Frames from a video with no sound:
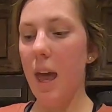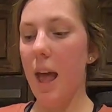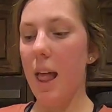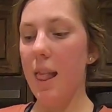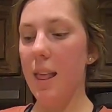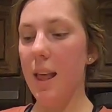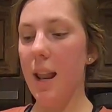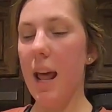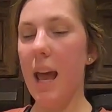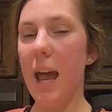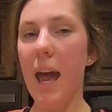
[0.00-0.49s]
And
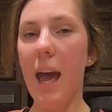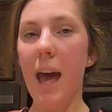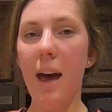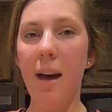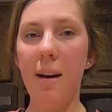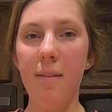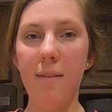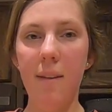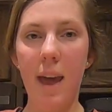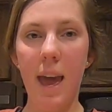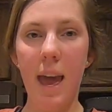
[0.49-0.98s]
then I
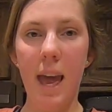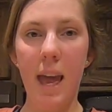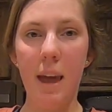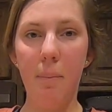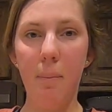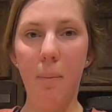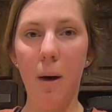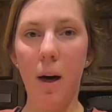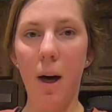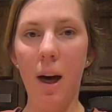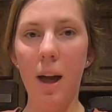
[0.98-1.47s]
have
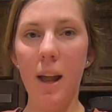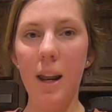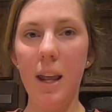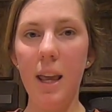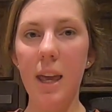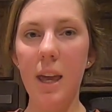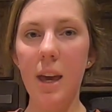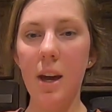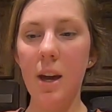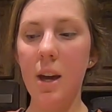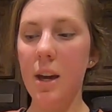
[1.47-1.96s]
a pot
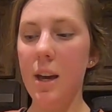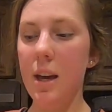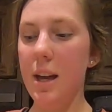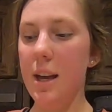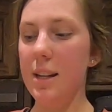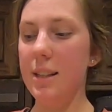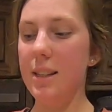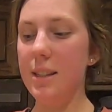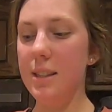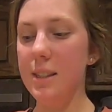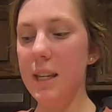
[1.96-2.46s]
here.
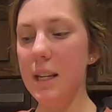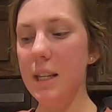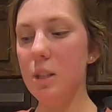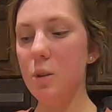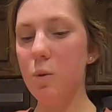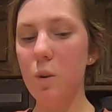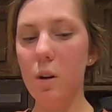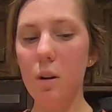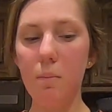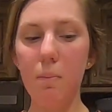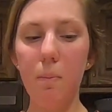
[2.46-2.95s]
It's a
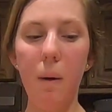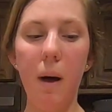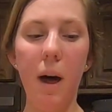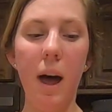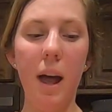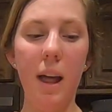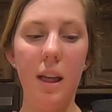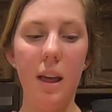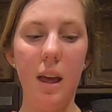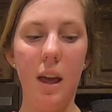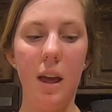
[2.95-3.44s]
6-quart
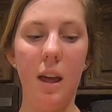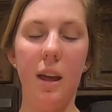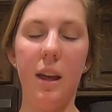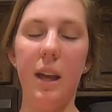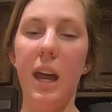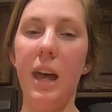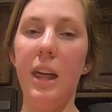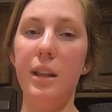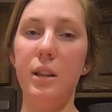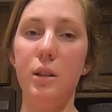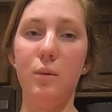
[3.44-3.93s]
pot, and a
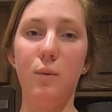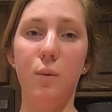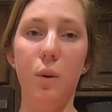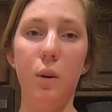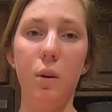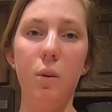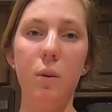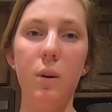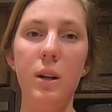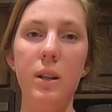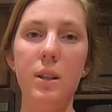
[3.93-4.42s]
gallon's 4
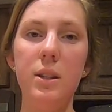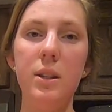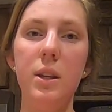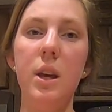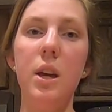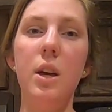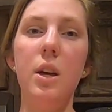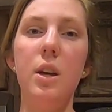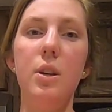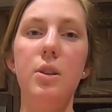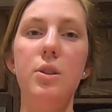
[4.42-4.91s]
quarts.
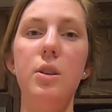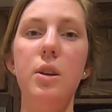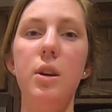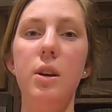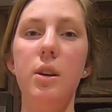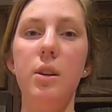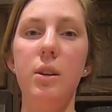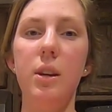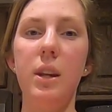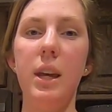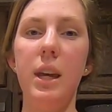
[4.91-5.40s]
So
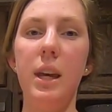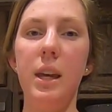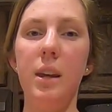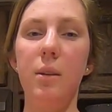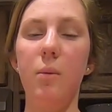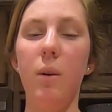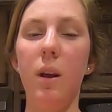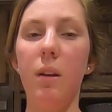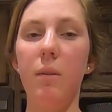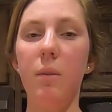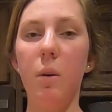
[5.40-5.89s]
you
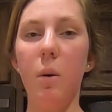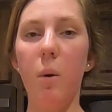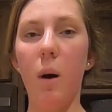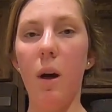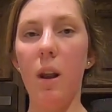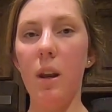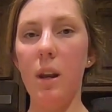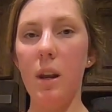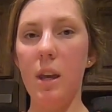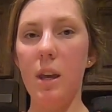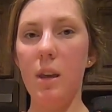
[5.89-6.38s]
need whatever
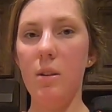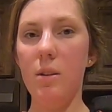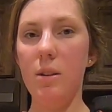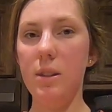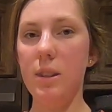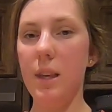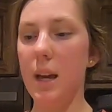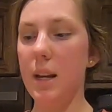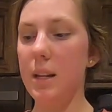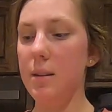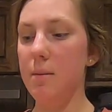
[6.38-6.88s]
quantity you
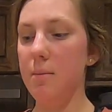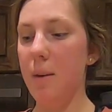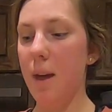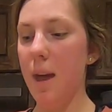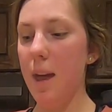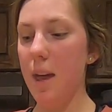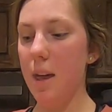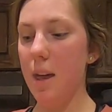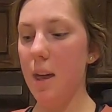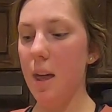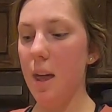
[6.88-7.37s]
decide to
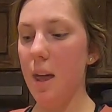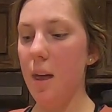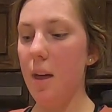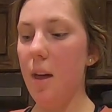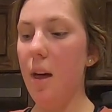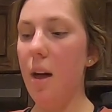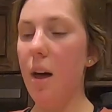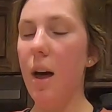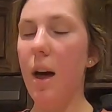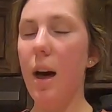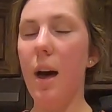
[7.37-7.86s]
make.
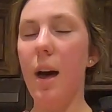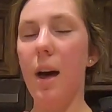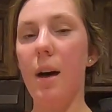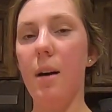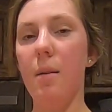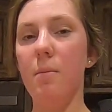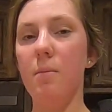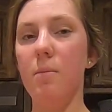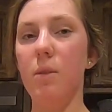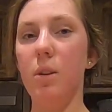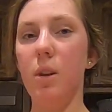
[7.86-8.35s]

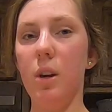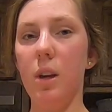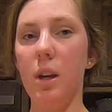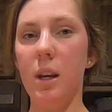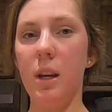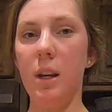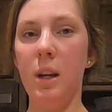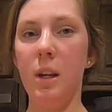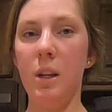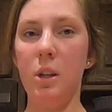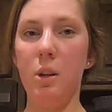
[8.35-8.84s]
You're
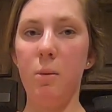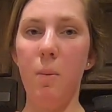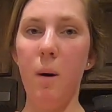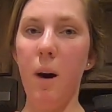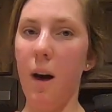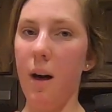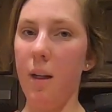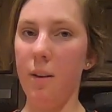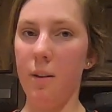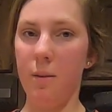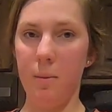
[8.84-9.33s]
going to need your
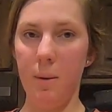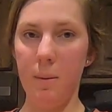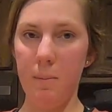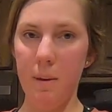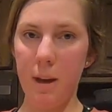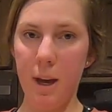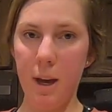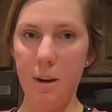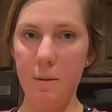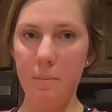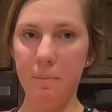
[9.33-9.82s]
pot a little bit
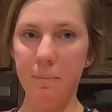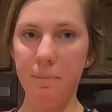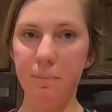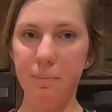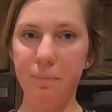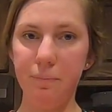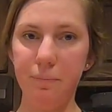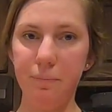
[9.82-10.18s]
bigger.